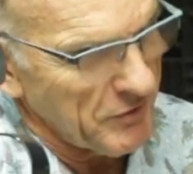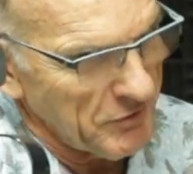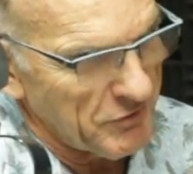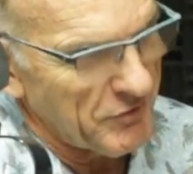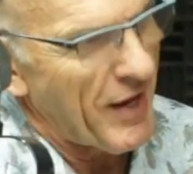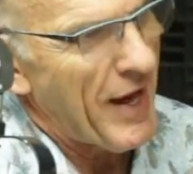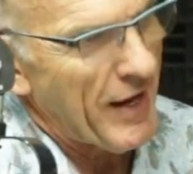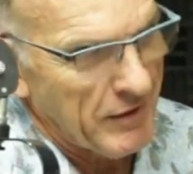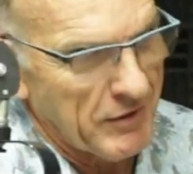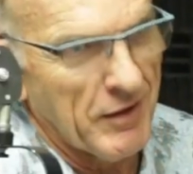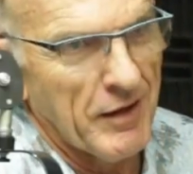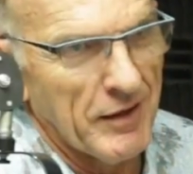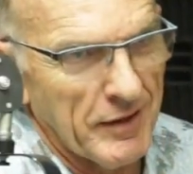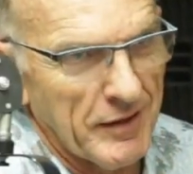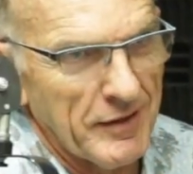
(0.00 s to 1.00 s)
I mean, Zac
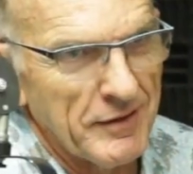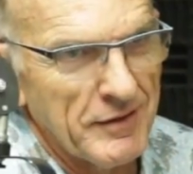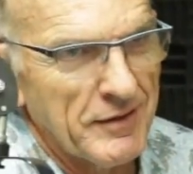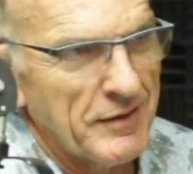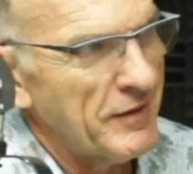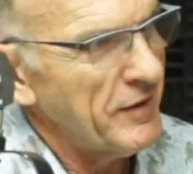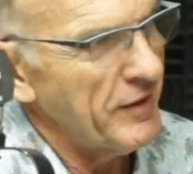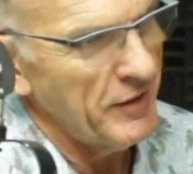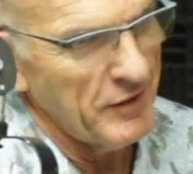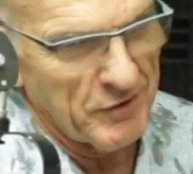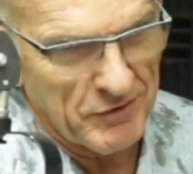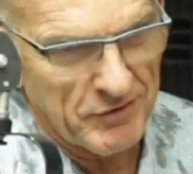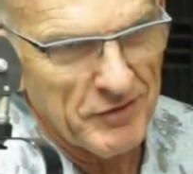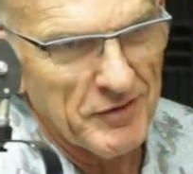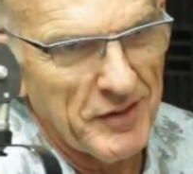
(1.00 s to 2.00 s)
Cullen in
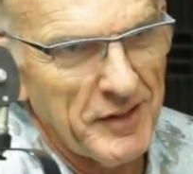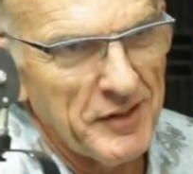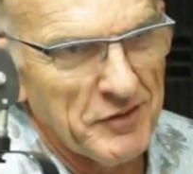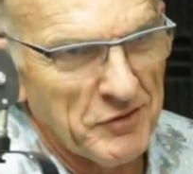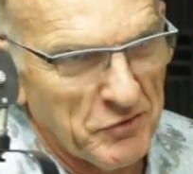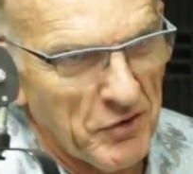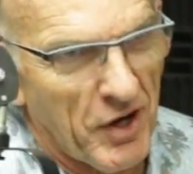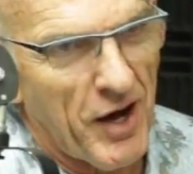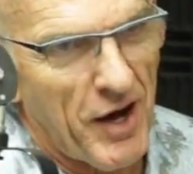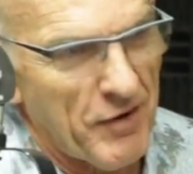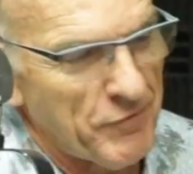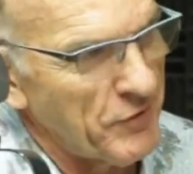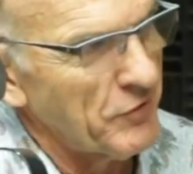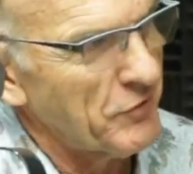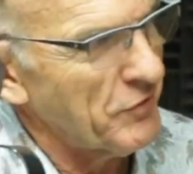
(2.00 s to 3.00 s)
his
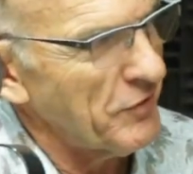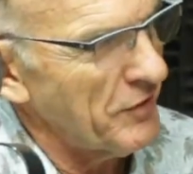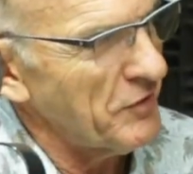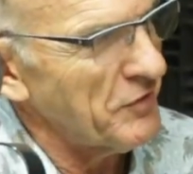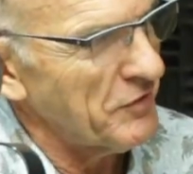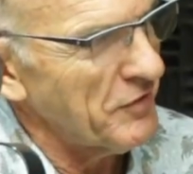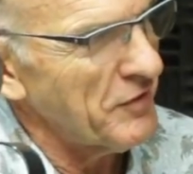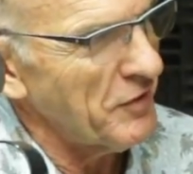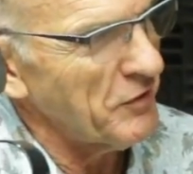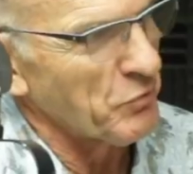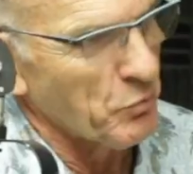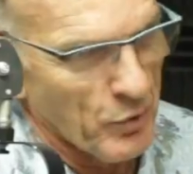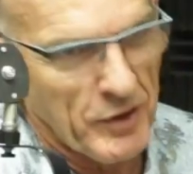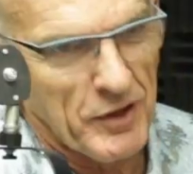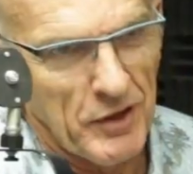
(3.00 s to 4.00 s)
office, his
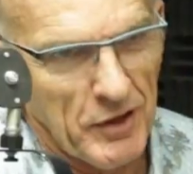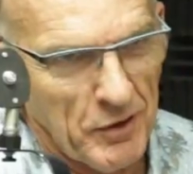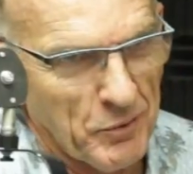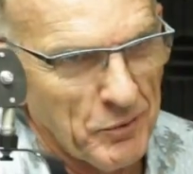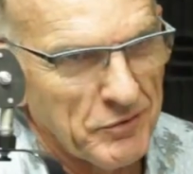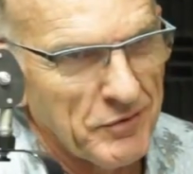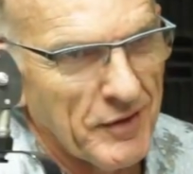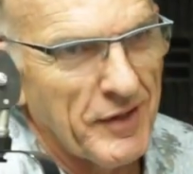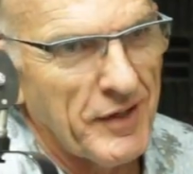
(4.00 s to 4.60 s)
work clothes,